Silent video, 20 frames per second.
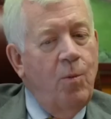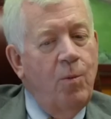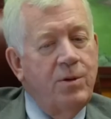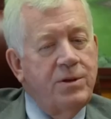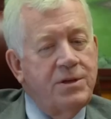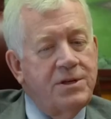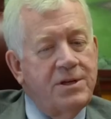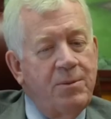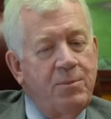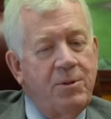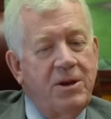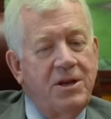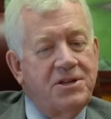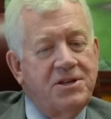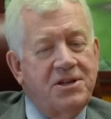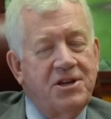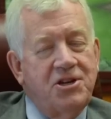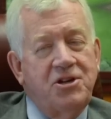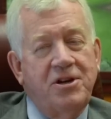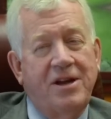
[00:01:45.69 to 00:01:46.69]
When somebody
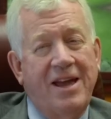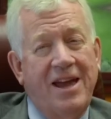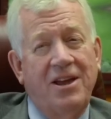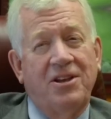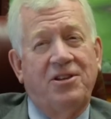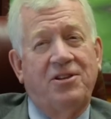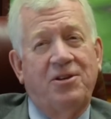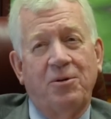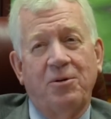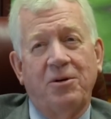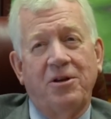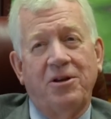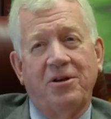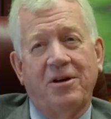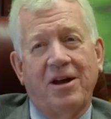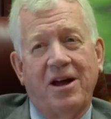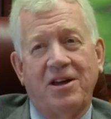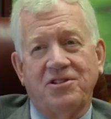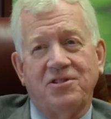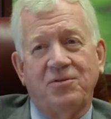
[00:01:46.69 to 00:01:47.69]
says you can't do it, you
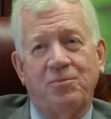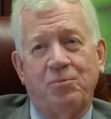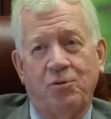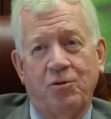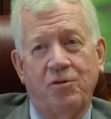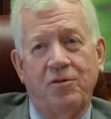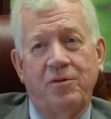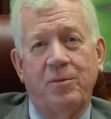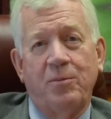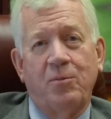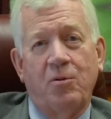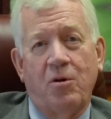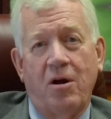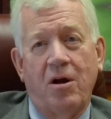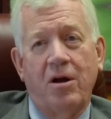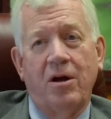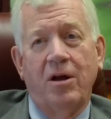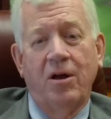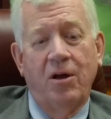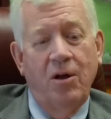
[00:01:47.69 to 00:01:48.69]
guys have proven them
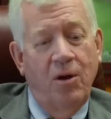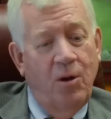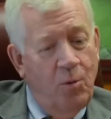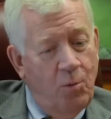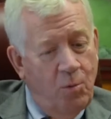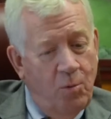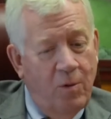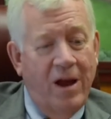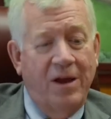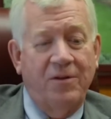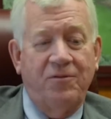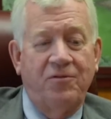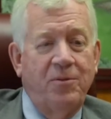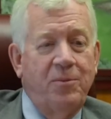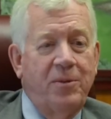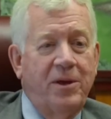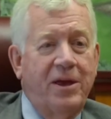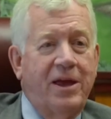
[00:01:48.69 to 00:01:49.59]
wrong right from the